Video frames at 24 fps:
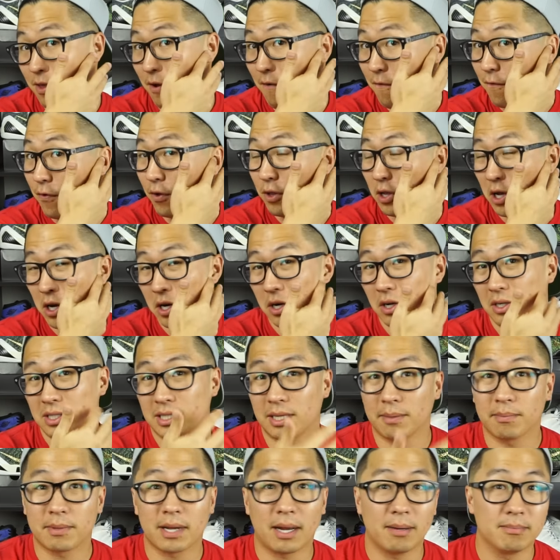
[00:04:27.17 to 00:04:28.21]
Their Foot Locker
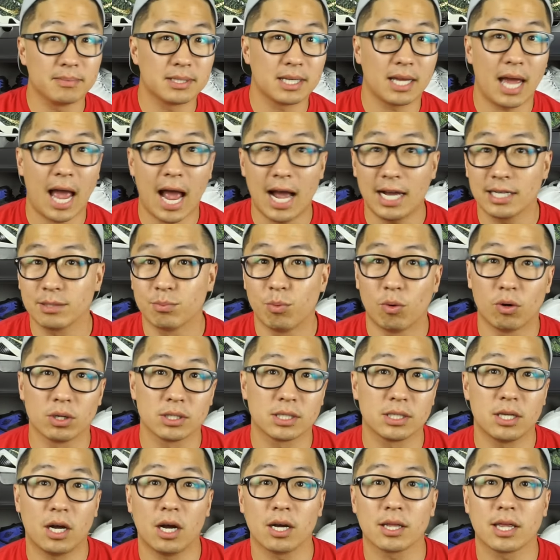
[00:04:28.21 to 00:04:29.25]
sometimes has more
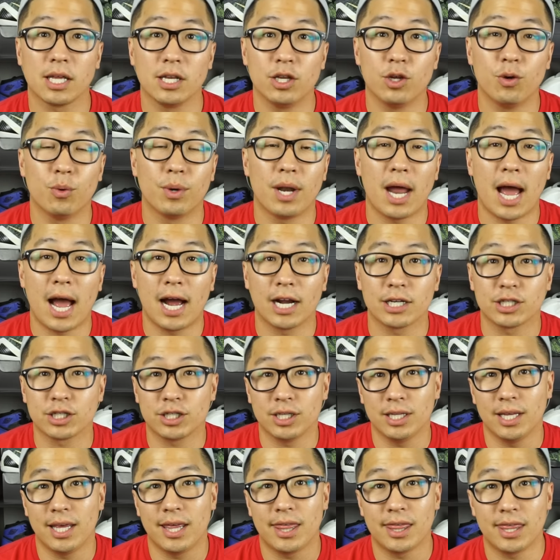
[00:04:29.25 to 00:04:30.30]
stock than you would
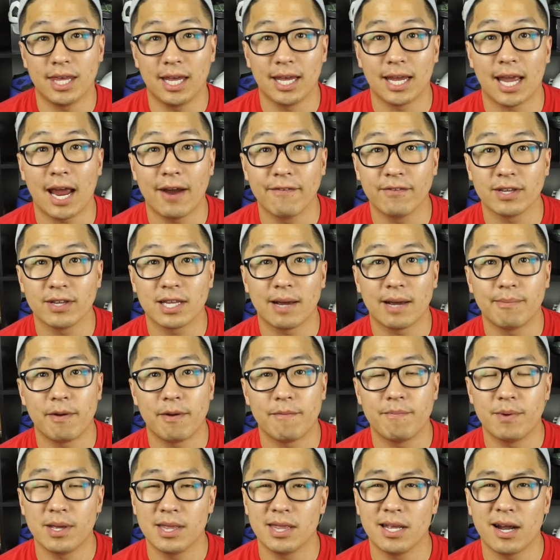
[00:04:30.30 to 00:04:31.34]
actually think. Every time
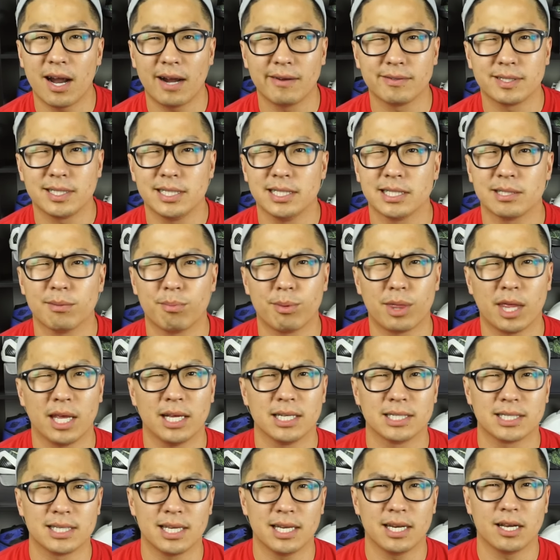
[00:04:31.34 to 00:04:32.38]
I've been there, I've seen some
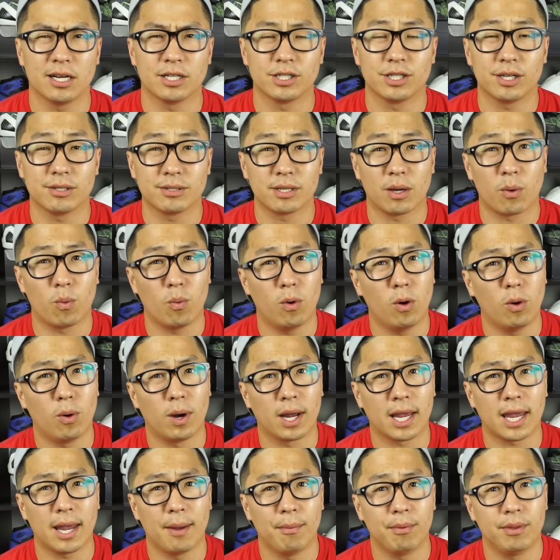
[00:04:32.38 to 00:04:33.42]
things sitting on shelves like, whoa, I
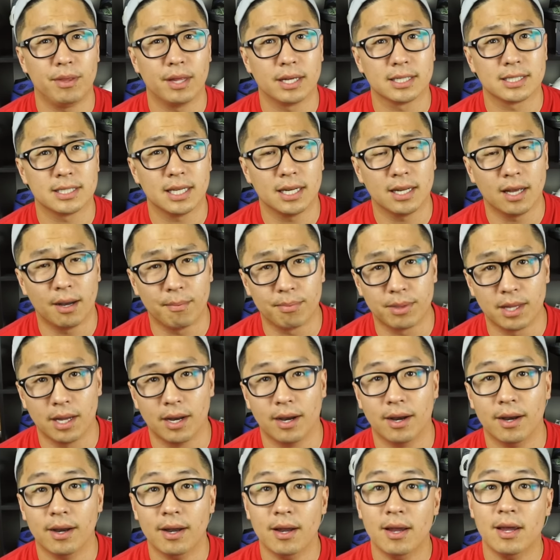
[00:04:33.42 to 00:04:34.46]
can't believe that's sitting up
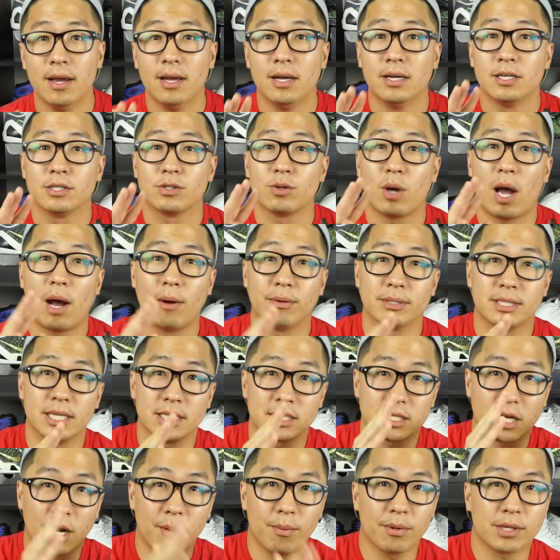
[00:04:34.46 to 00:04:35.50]
there. So I would say
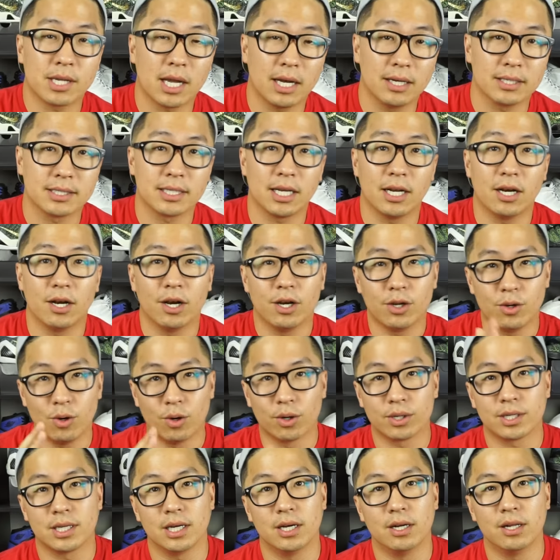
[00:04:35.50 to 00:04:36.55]
Scarborough Town Center,
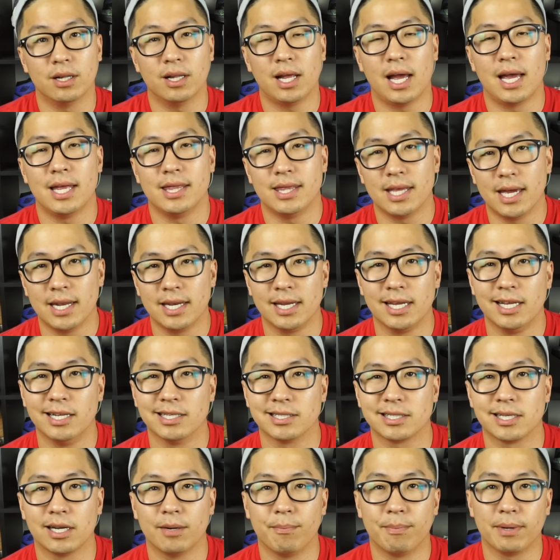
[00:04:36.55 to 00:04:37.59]
Yorkdale, and then Eaton
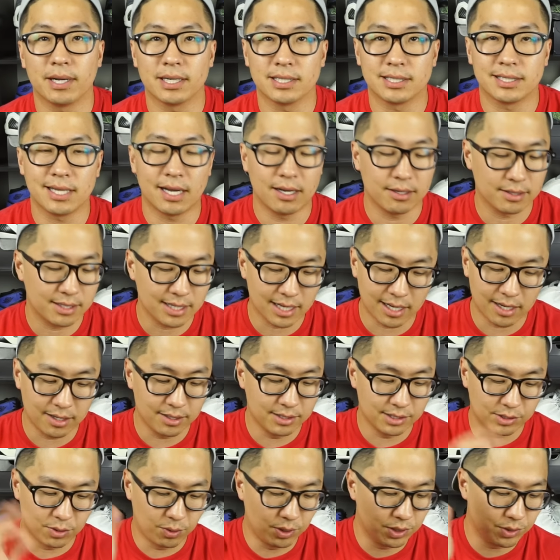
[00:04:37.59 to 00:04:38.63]
Center because downtown
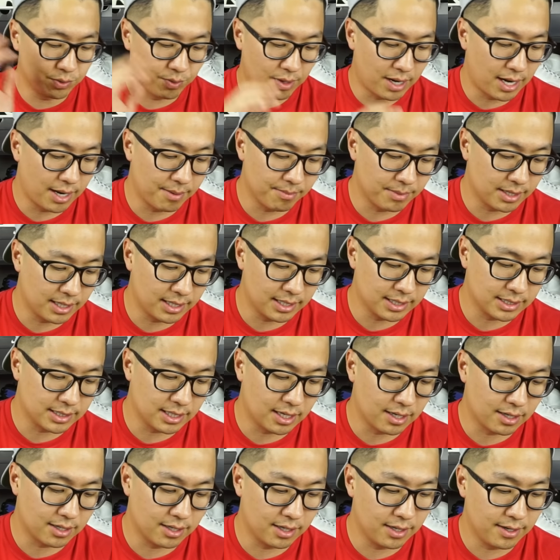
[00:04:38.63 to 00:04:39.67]
is always rammed and it's
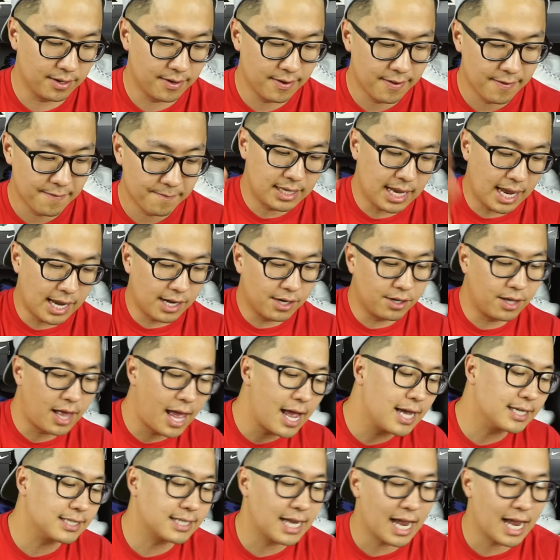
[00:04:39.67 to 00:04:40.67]
not good. Daniel S.